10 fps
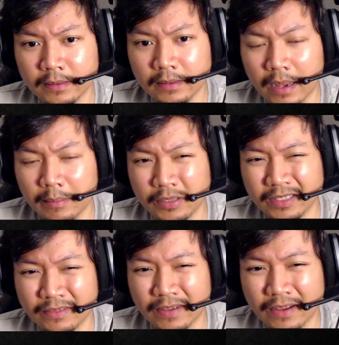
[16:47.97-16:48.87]
I
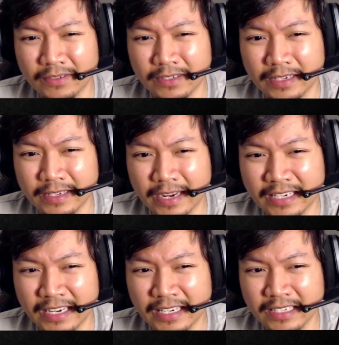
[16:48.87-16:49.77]
believe after the
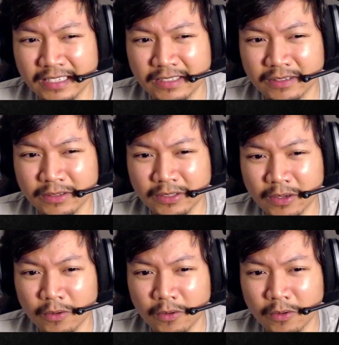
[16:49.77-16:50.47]
980s or so,